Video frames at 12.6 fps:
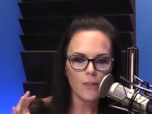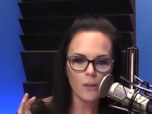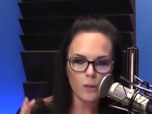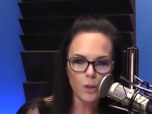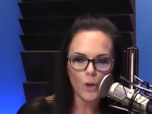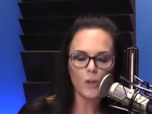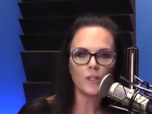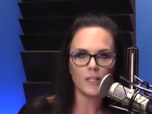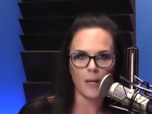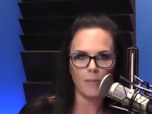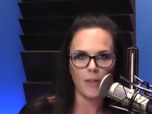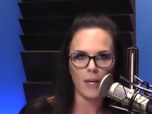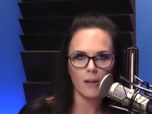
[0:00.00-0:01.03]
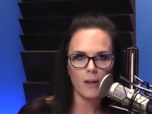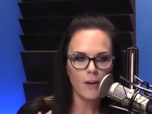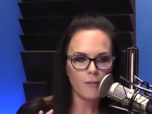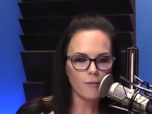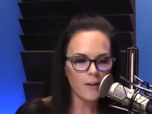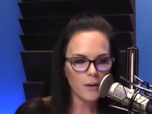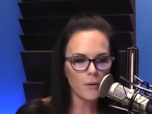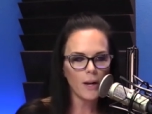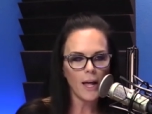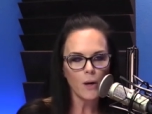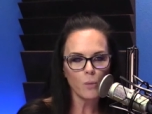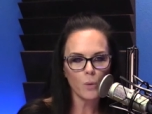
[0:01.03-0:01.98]
Learn something, figure
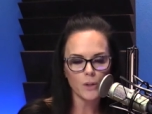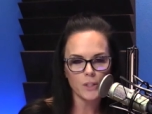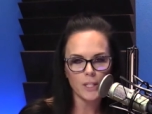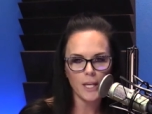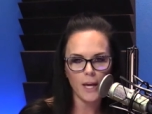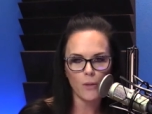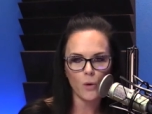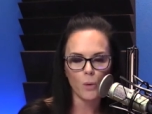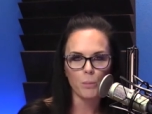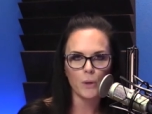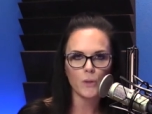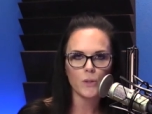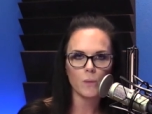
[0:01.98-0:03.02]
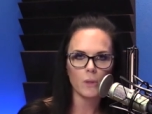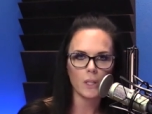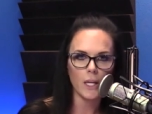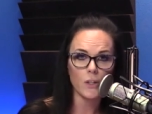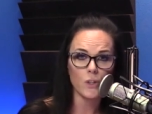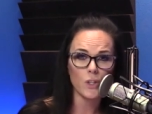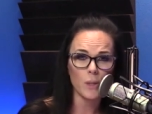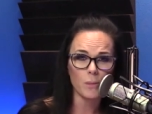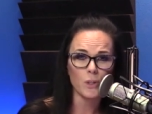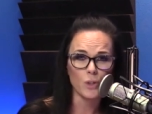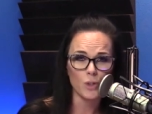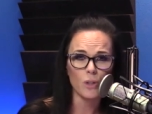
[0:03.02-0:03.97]
out how to work together or build some
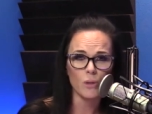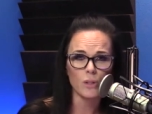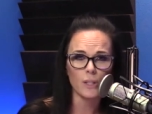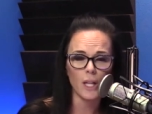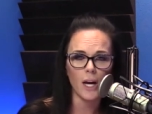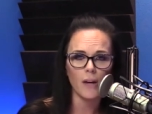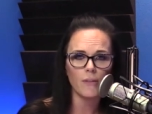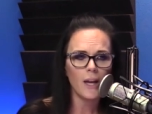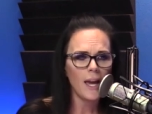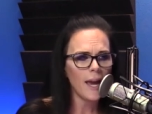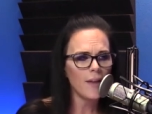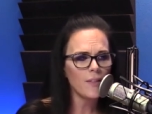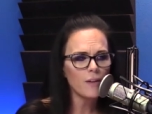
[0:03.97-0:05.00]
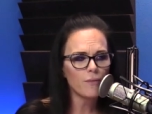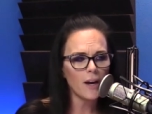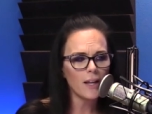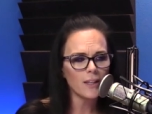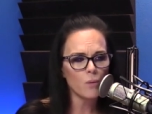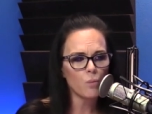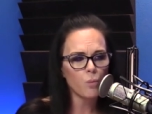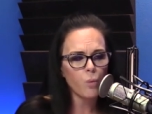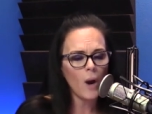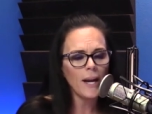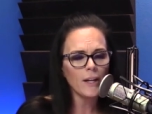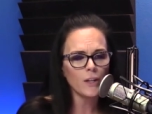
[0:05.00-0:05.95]
relationships and choose love. And then finally,
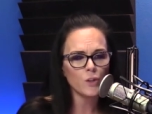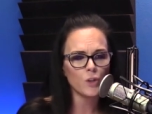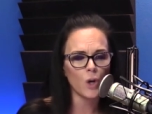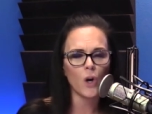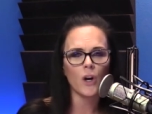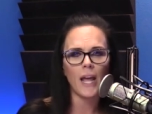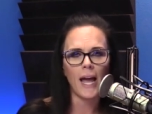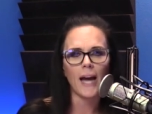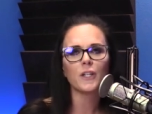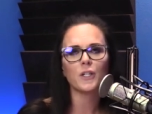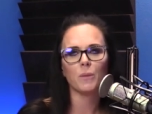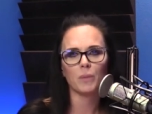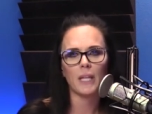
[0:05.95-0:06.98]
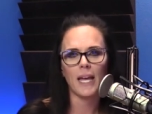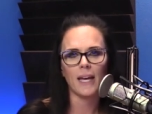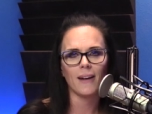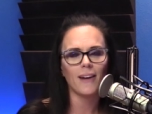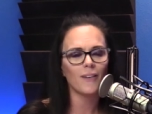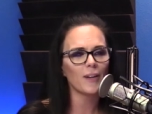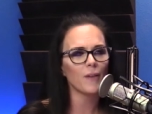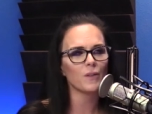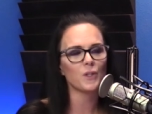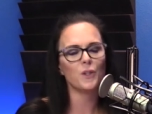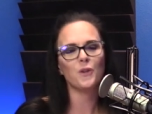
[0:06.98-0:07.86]
write a darn action plan. I don't care if it's a